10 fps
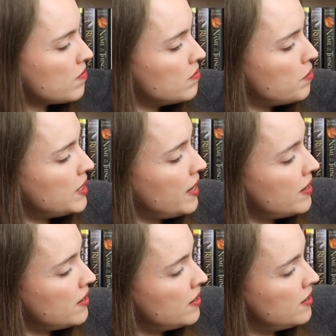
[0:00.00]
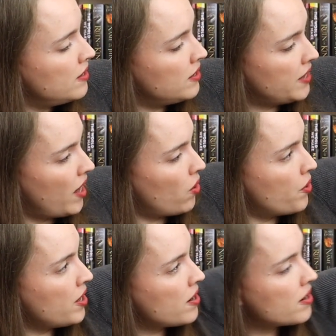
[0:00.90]
But then yellow
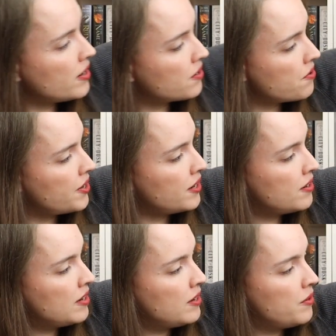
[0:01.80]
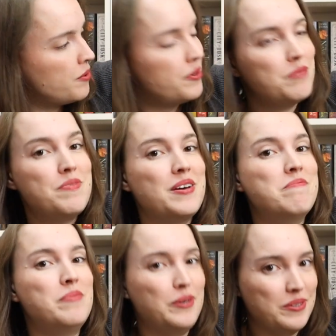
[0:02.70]
here and green would be a
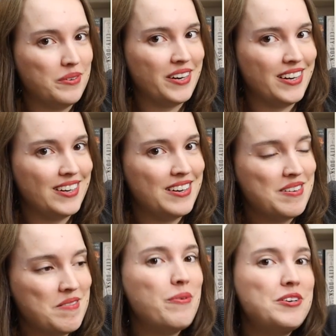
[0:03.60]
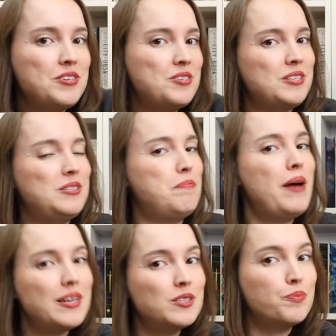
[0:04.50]
mood read, which is just the
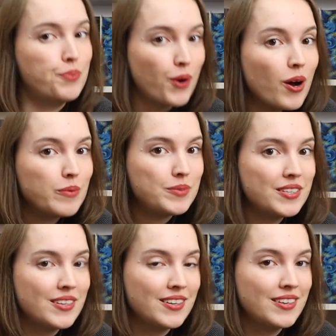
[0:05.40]
best prompt.